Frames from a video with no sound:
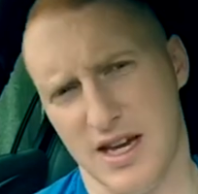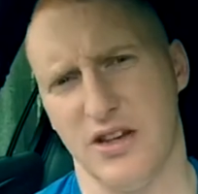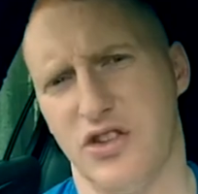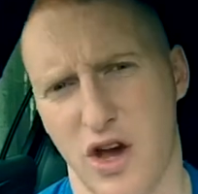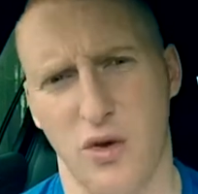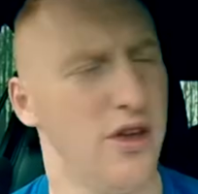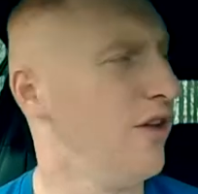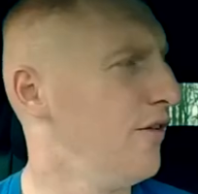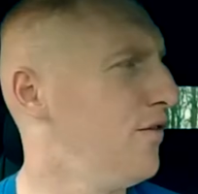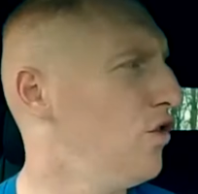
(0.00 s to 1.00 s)
So
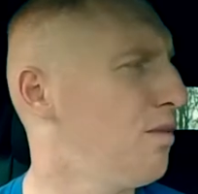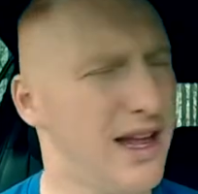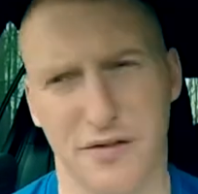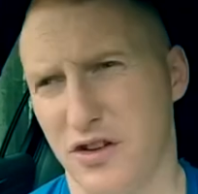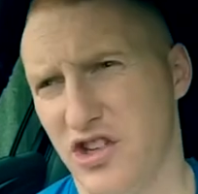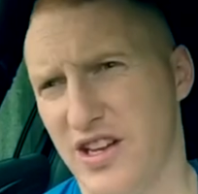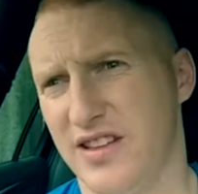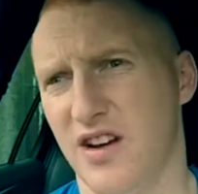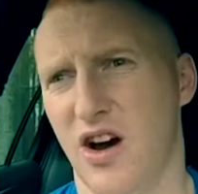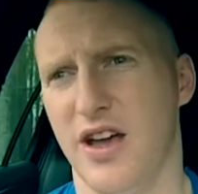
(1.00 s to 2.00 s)
future plans for the
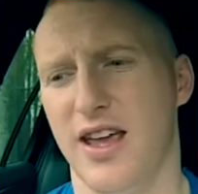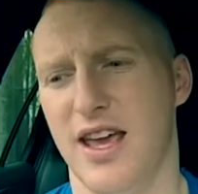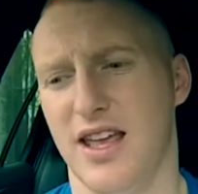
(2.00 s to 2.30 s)
GTI